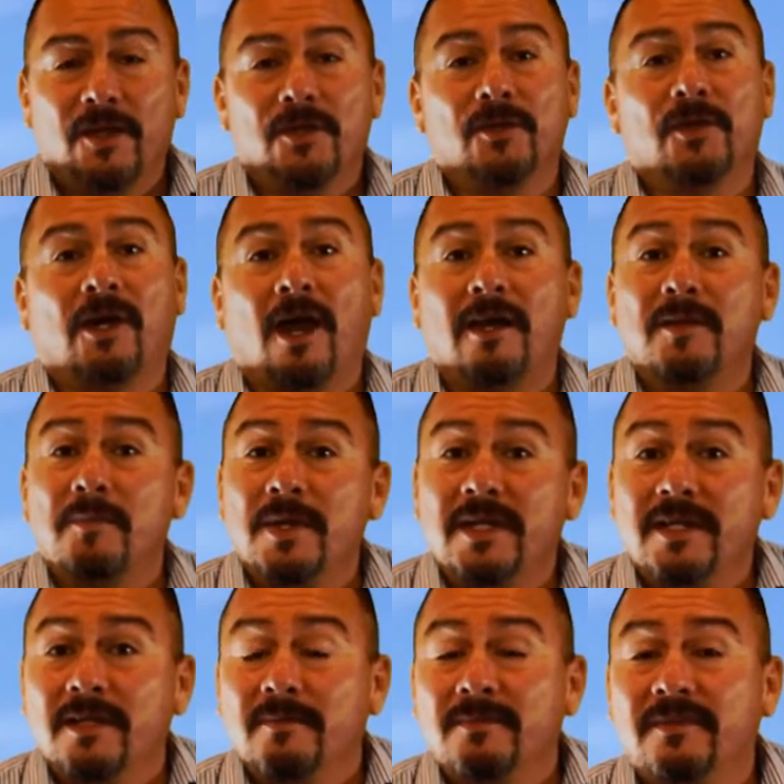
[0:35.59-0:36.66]
your
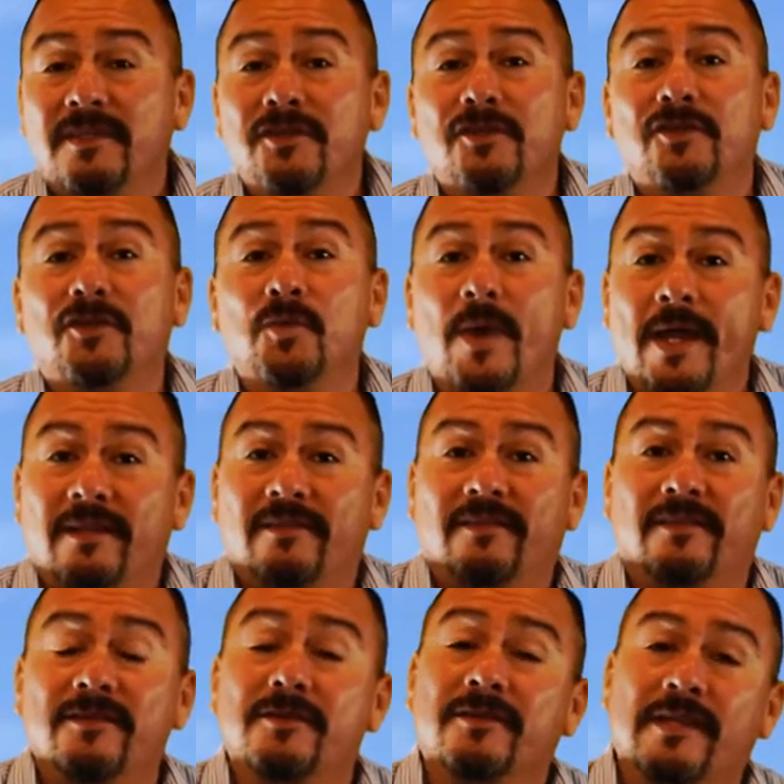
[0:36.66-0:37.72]
condominiums and your
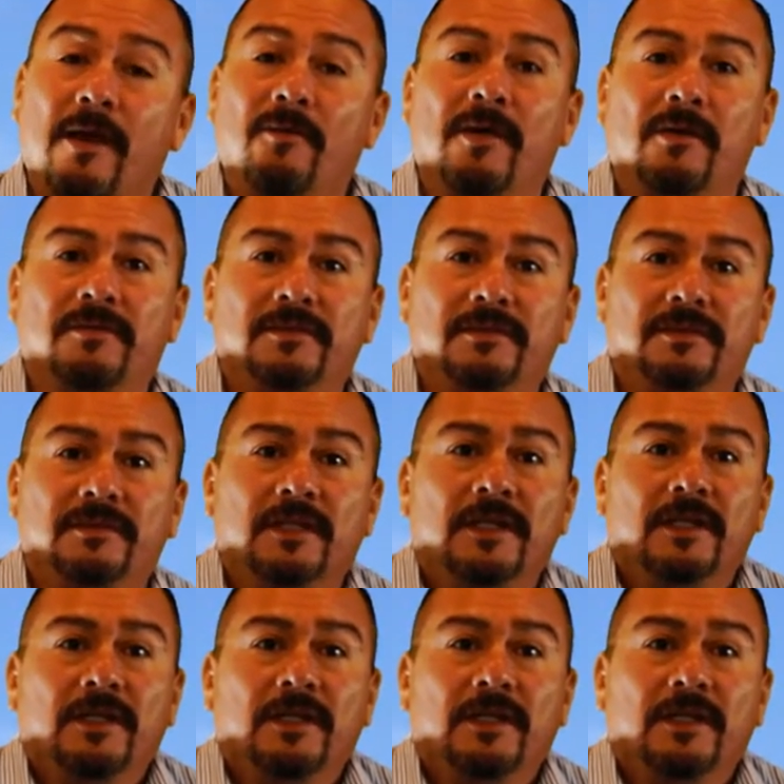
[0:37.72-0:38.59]
duets and your townhouses.